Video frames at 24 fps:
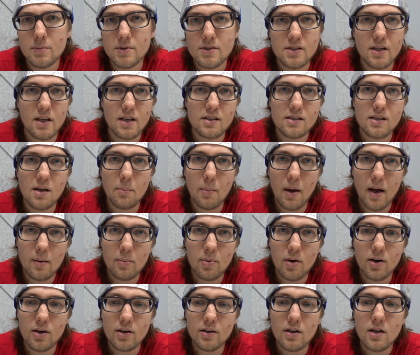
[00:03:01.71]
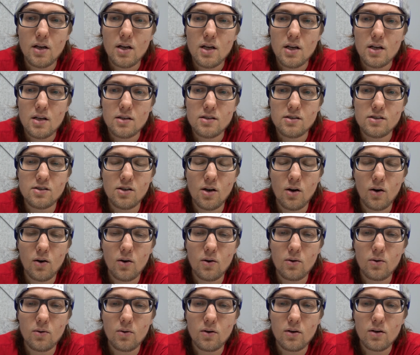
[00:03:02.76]
mistakes on my part.
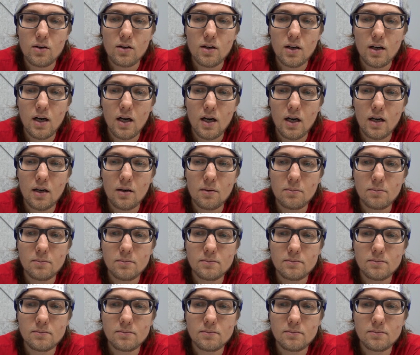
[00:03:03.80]
So I